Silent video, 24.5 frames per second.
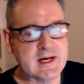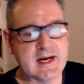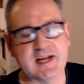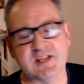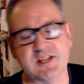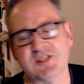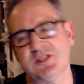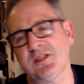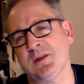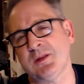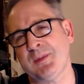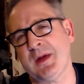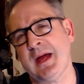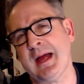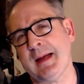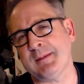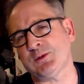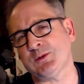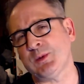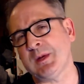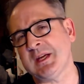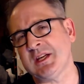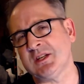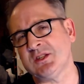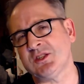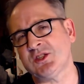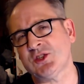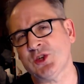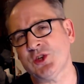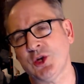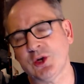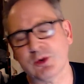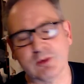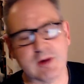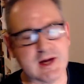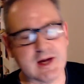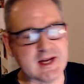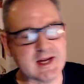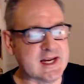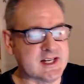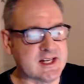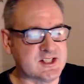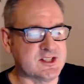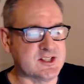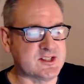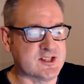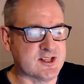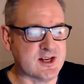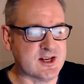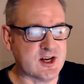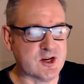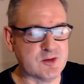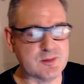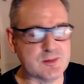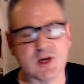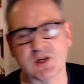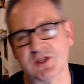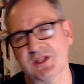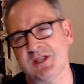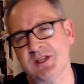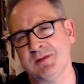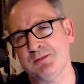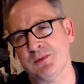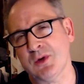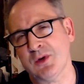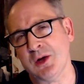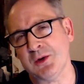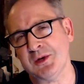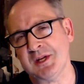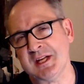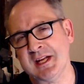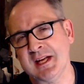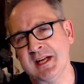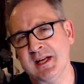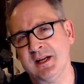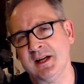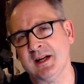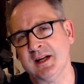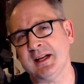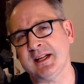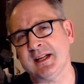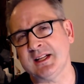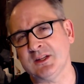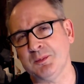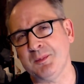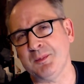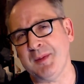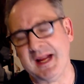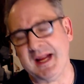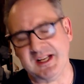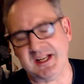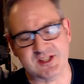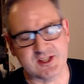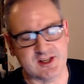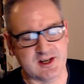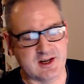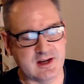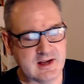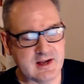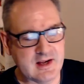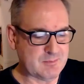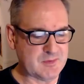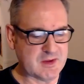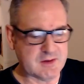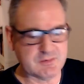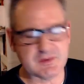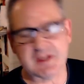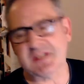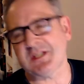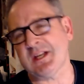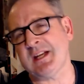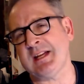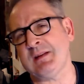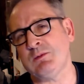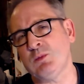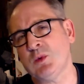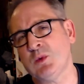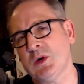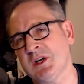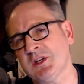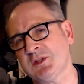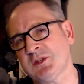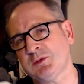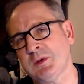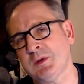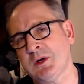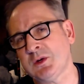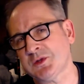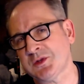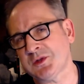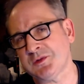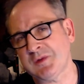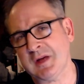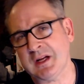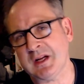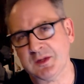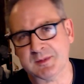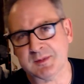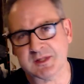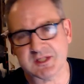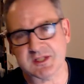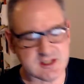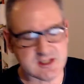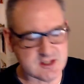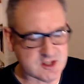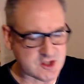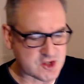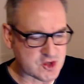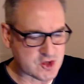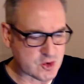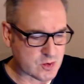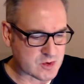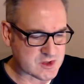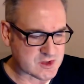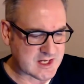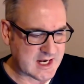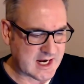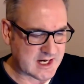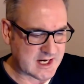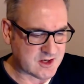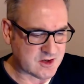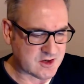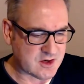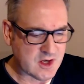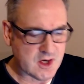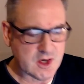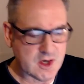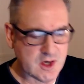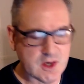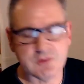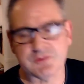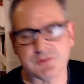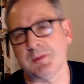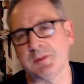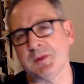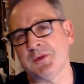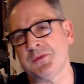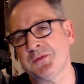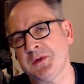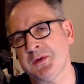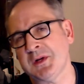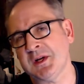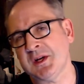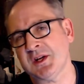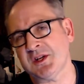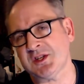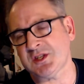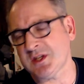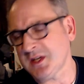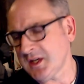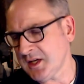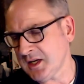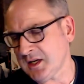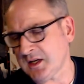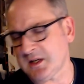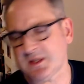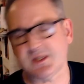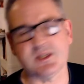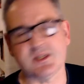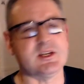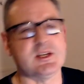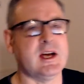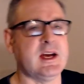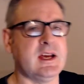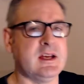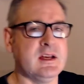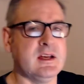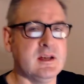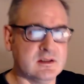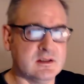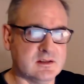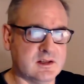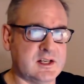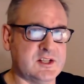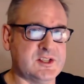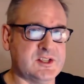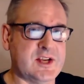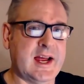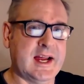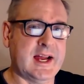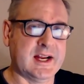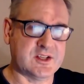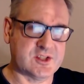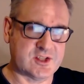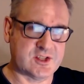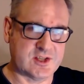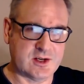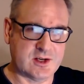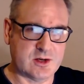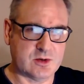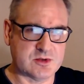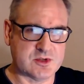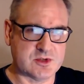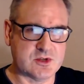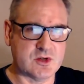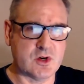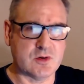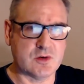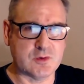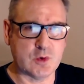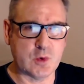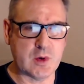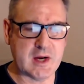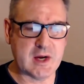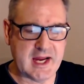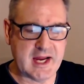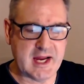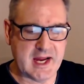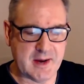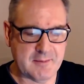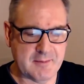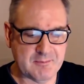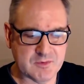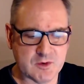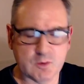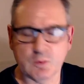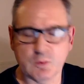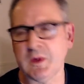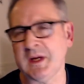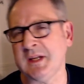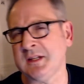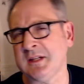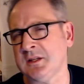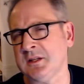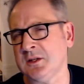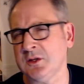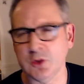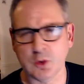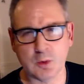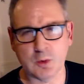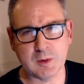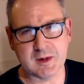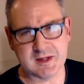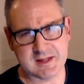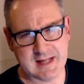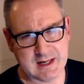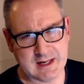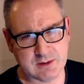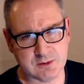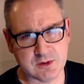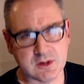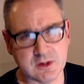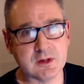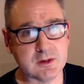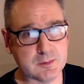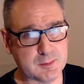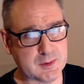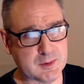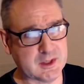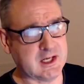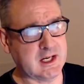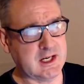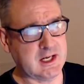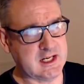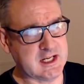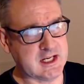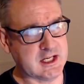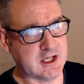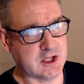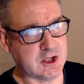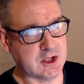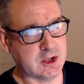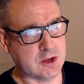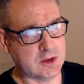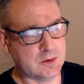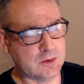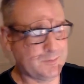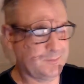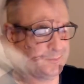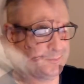it's that perhaps we can tolerate getting to know Martin Brody a little better. If there's any worthwhile development in the Jaws canon from the first, I'd say that it's Hank Searls' novel here, with or without the Bikini Girl.